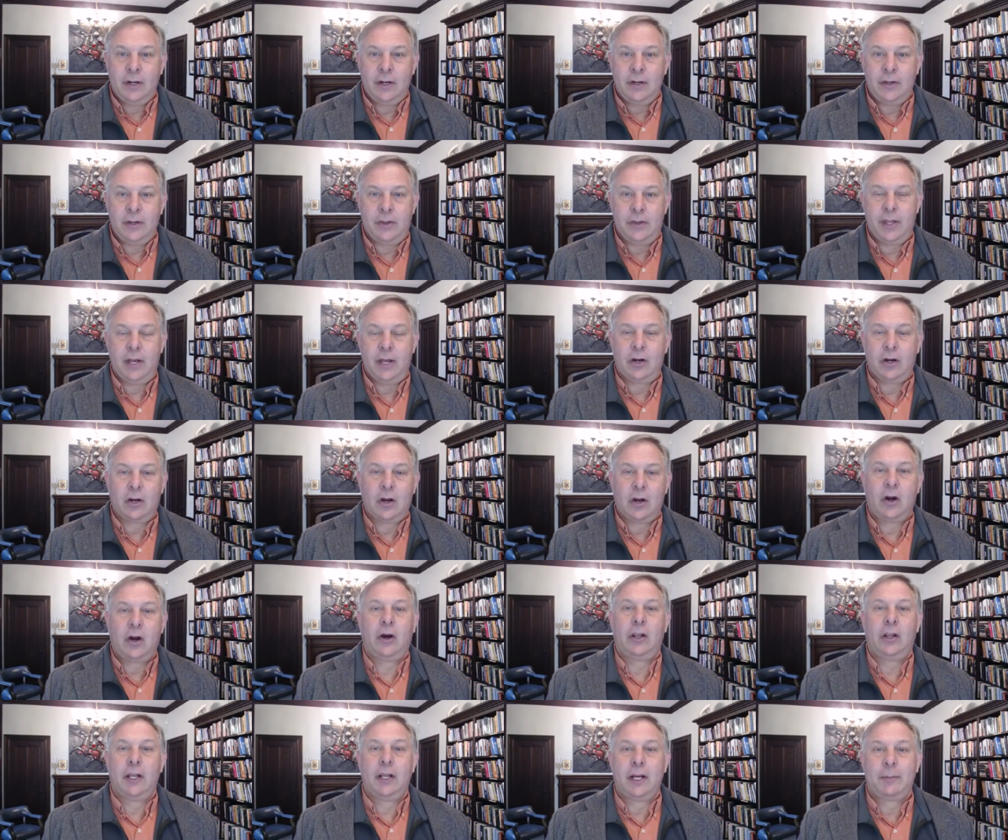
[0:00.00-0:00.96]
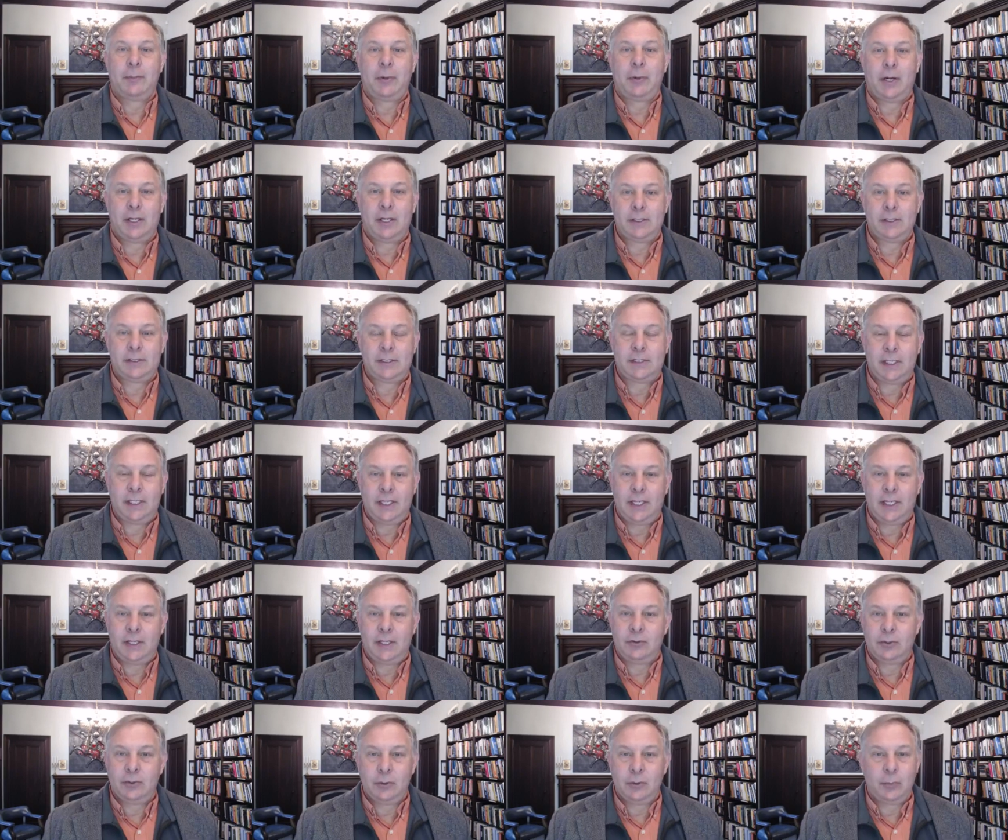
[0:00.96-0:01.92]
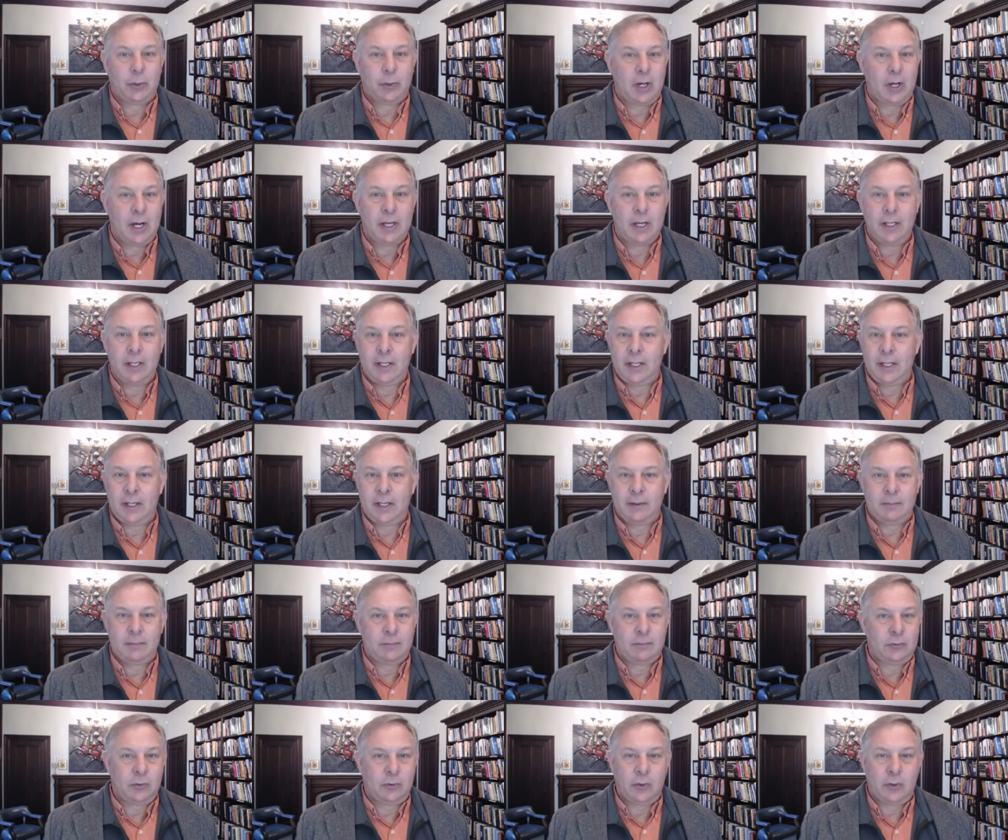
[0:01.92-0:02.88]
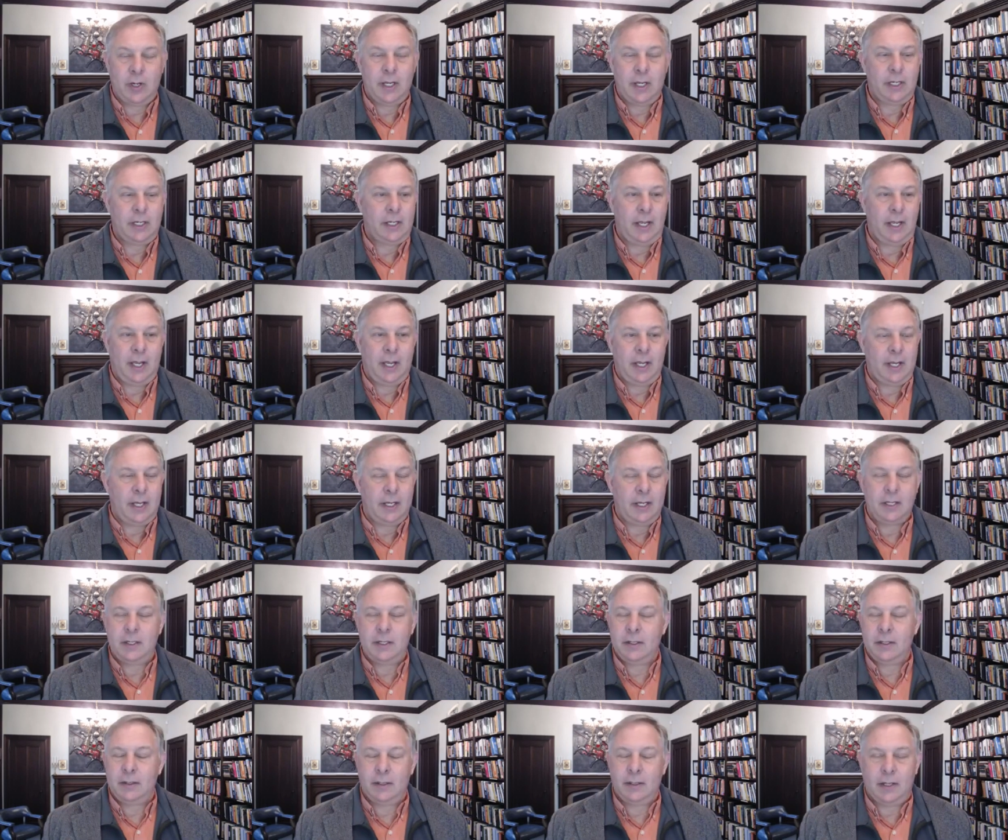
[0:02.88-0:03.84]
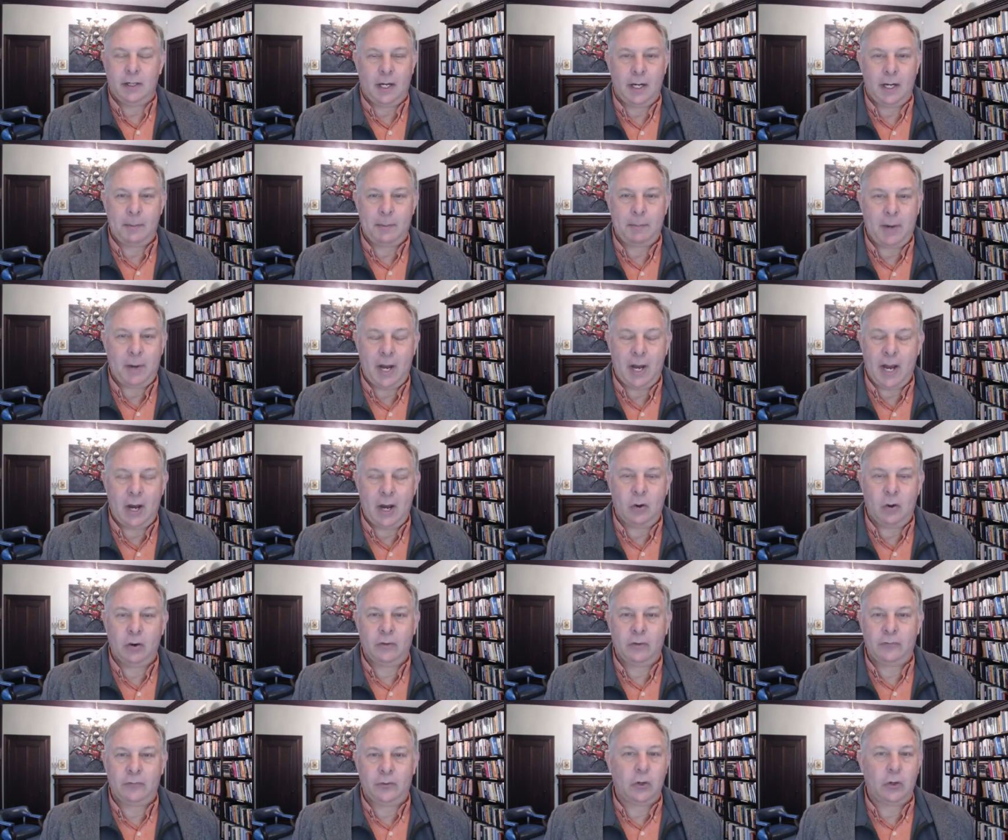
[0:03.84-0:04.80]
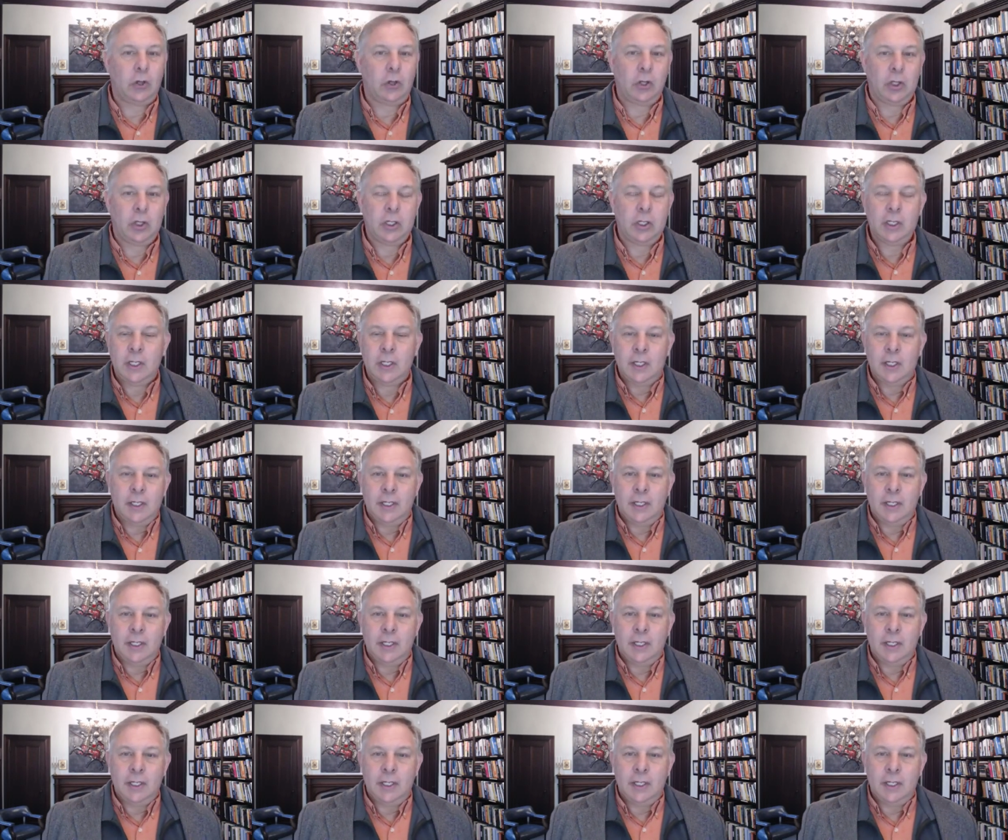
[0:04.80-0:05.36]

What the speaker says: their calling upon Saint Andrew brought them great and powerful